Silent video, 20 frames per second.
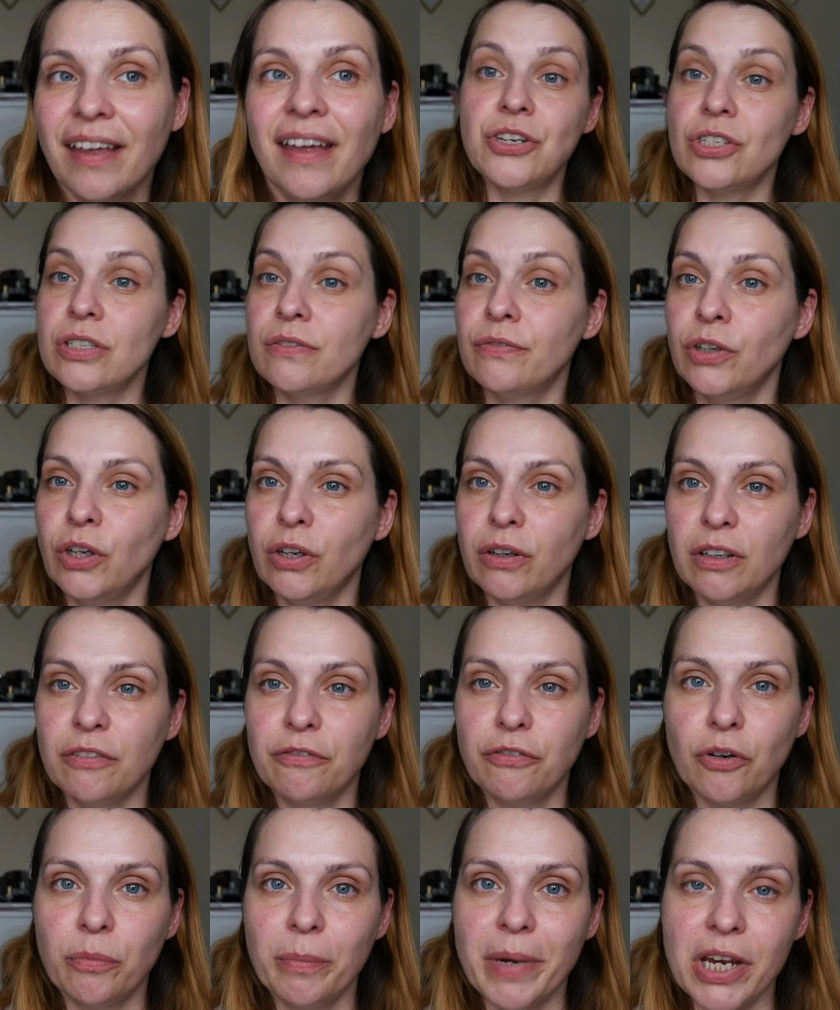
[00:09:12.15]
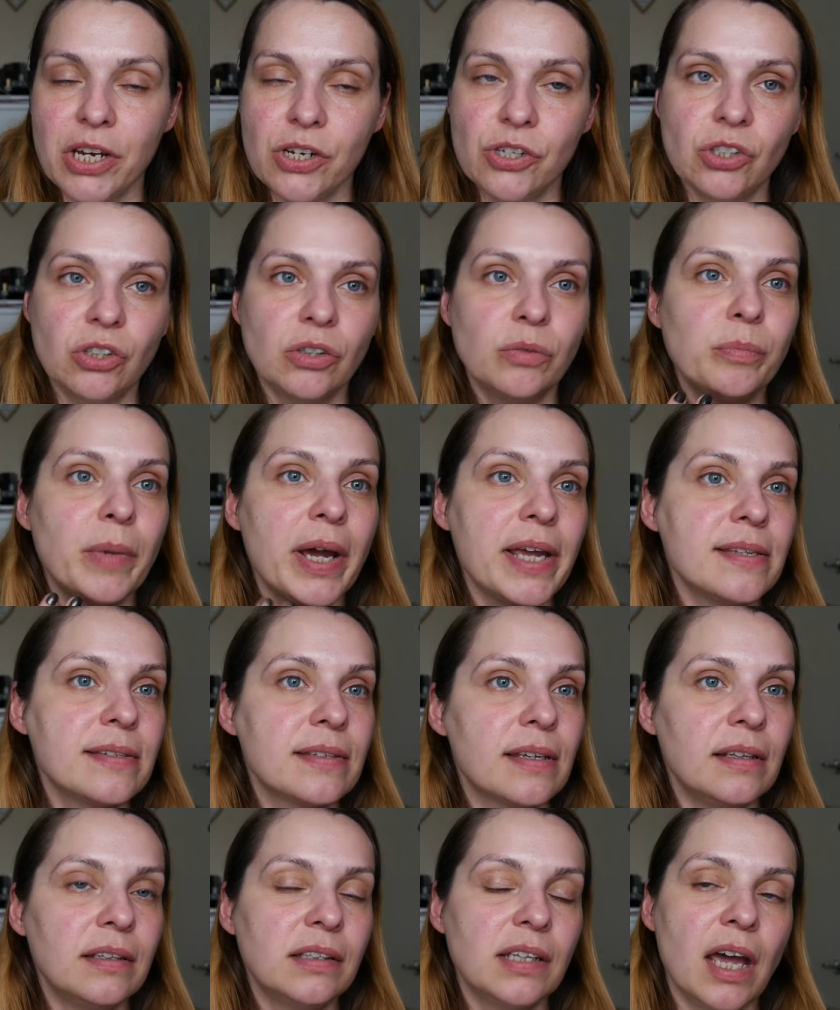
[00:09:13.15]
And just for your information, my
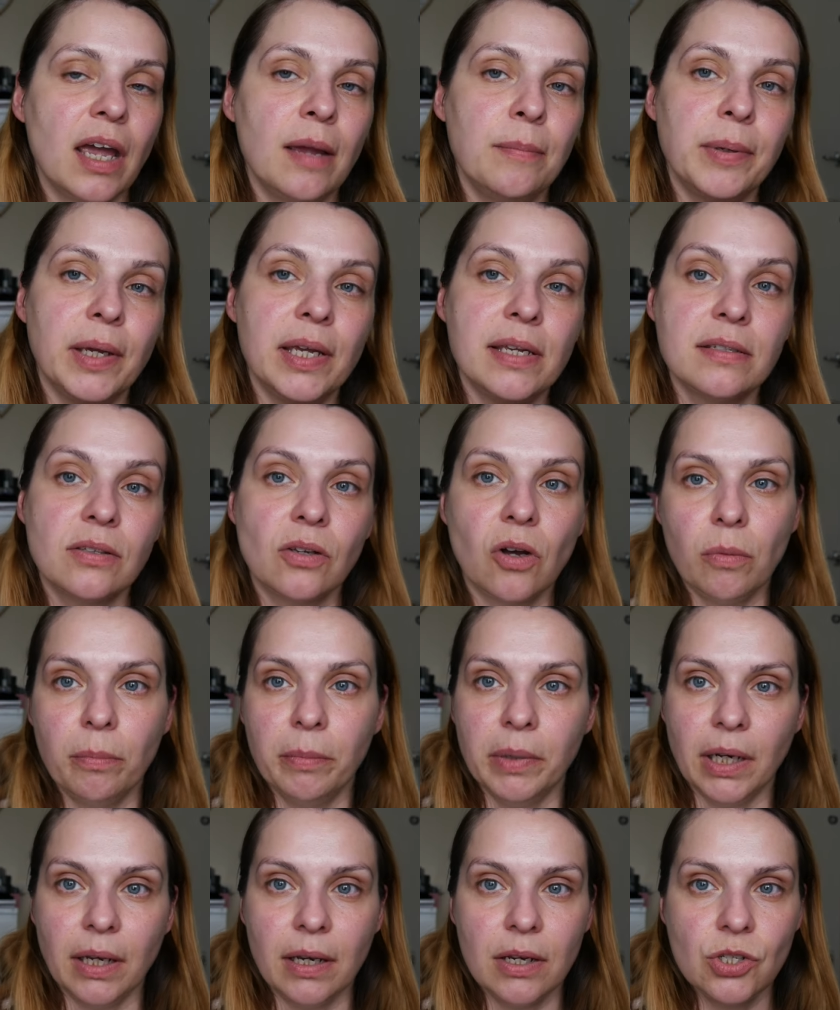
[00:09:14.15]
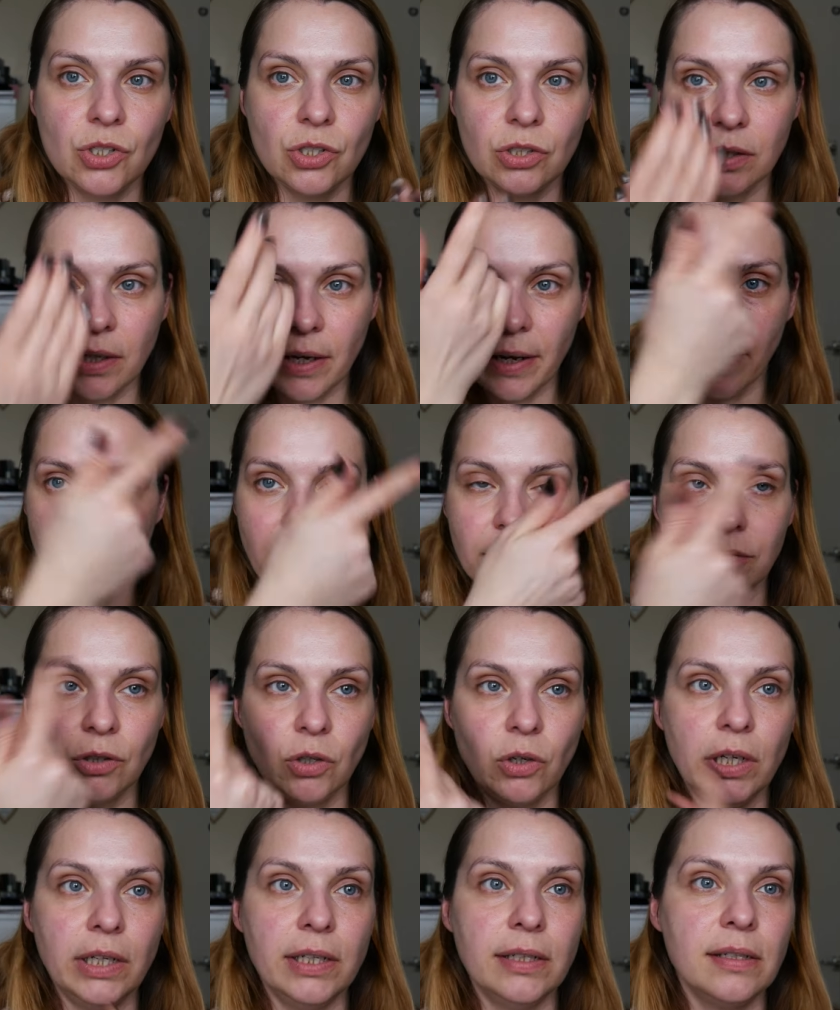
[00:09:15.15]
skin type is combination. I have
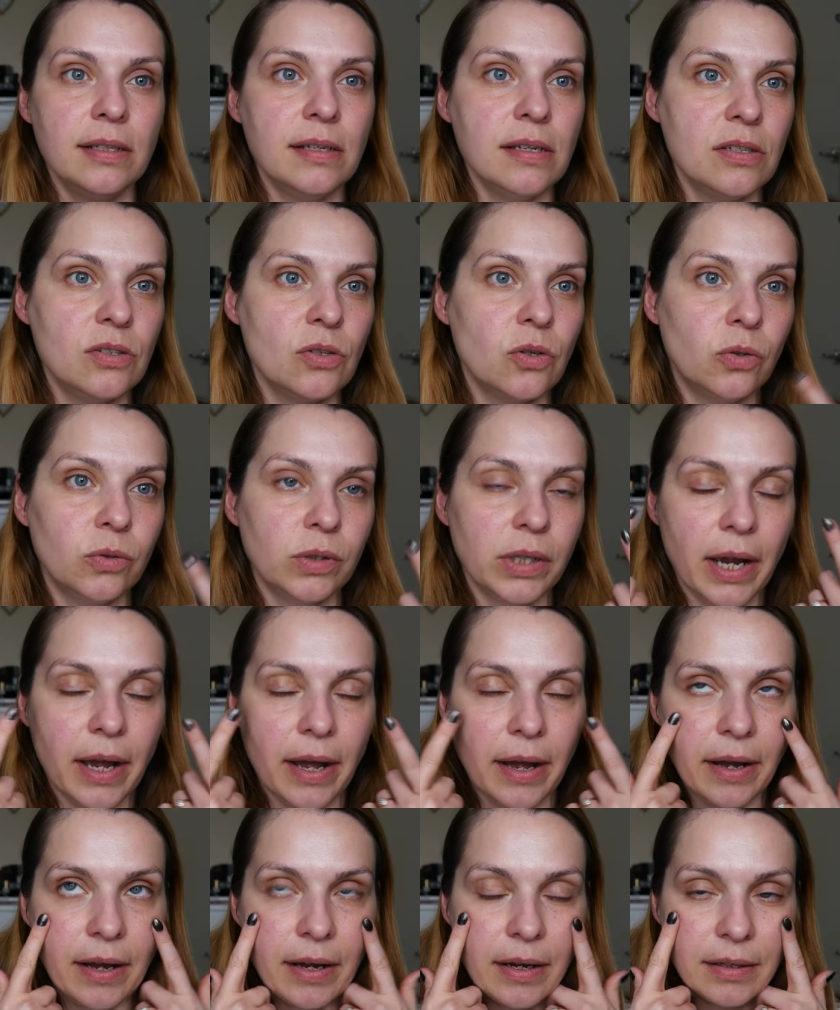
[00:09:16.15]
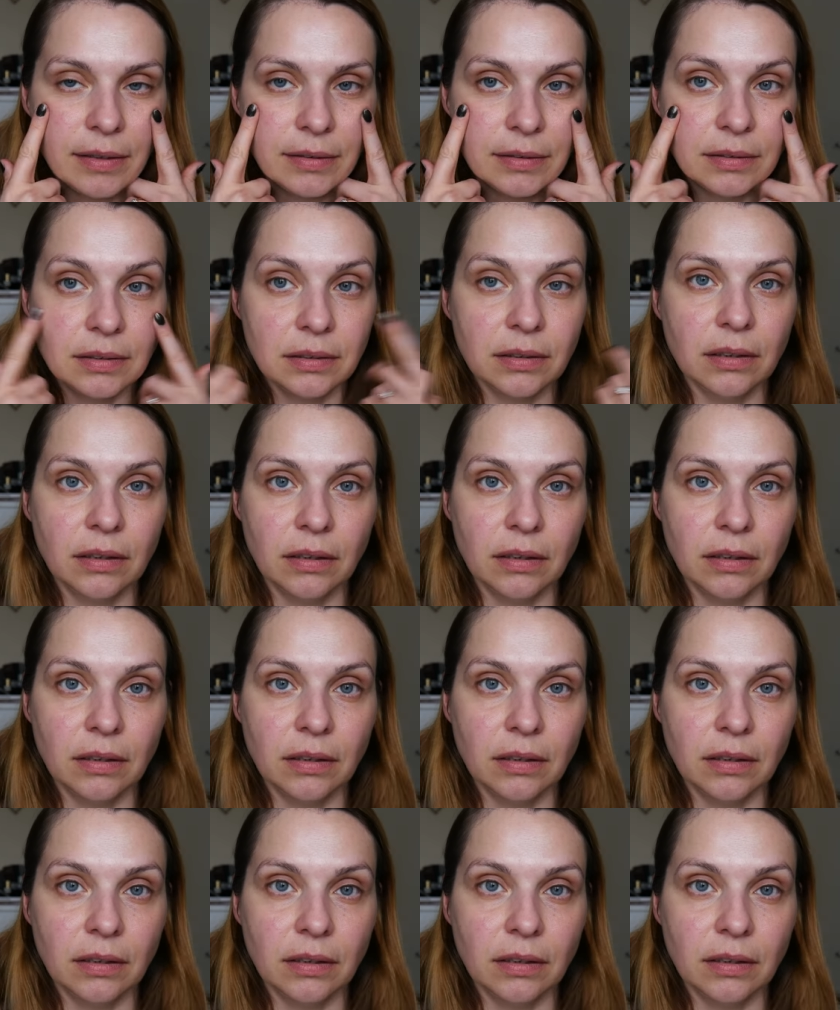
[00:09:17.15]
oily T-zone and